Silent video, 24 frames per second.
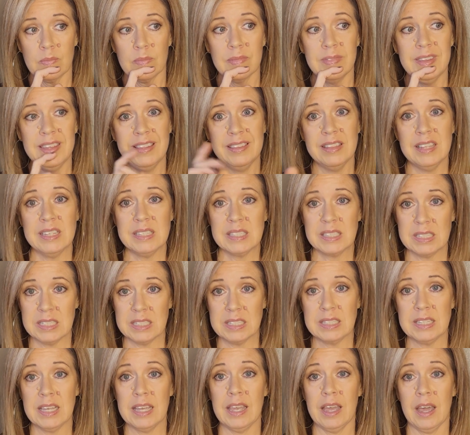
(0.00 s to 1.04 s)
Needless to
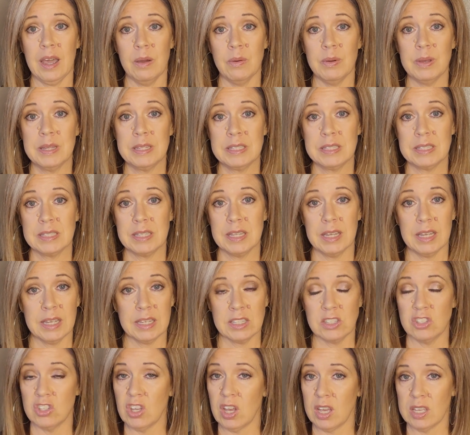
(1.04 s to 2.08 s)
say, I was
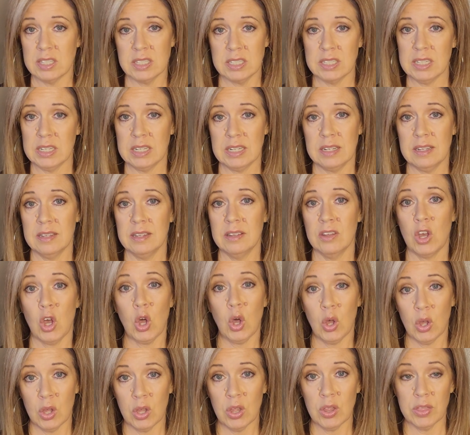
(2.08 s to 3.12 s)
exhausted
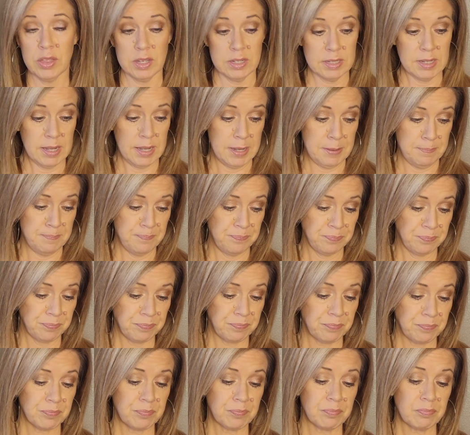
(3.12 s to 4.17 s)
all the time.
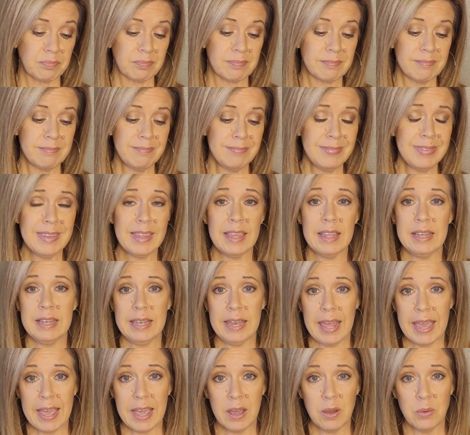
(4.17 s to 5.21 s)

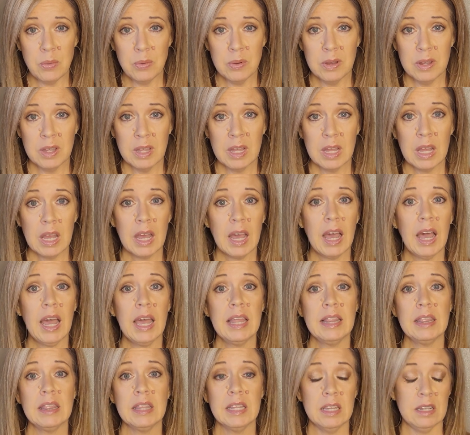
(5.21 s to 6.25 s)
Now,
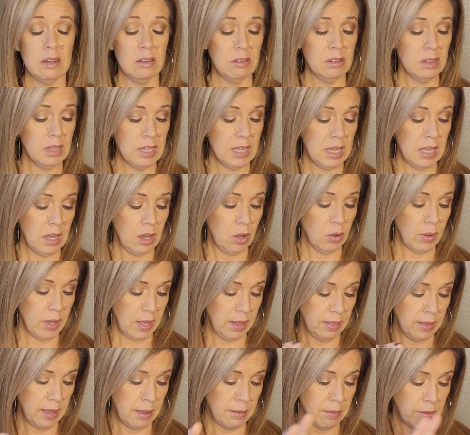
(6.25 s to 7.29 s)
I literally,
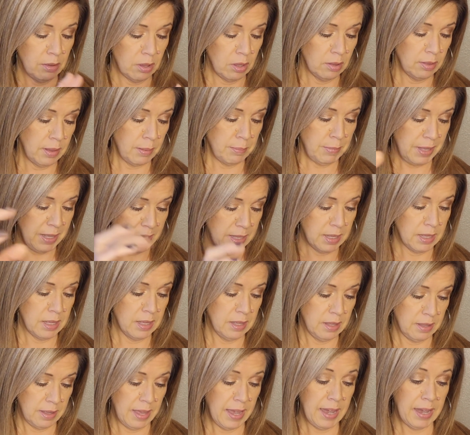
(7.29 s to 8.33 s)
okay, let me
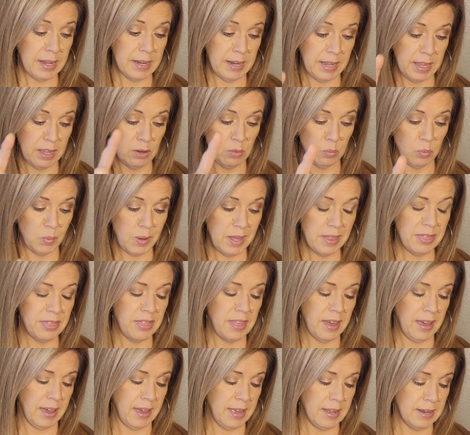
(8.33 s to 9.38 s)
add in with
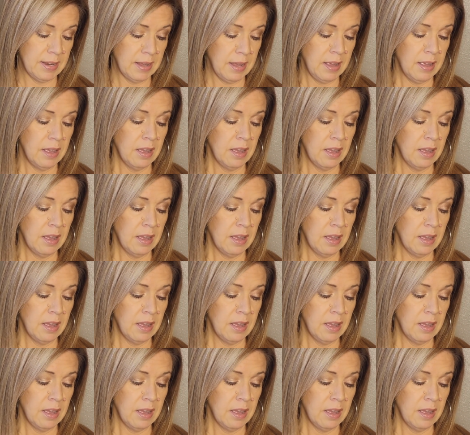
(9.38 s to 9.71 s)
that.